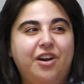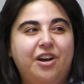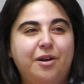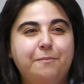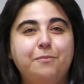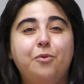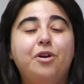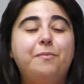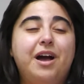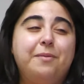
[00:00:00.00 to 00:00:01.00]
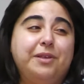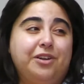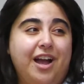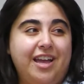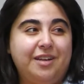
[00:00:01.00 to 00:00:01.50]
our more
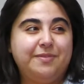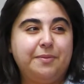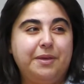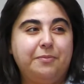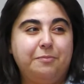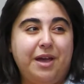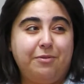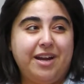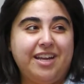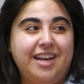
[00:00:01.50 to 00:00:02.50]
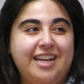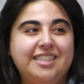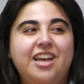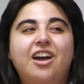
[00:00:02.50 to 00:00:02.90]
popular items that people might recognize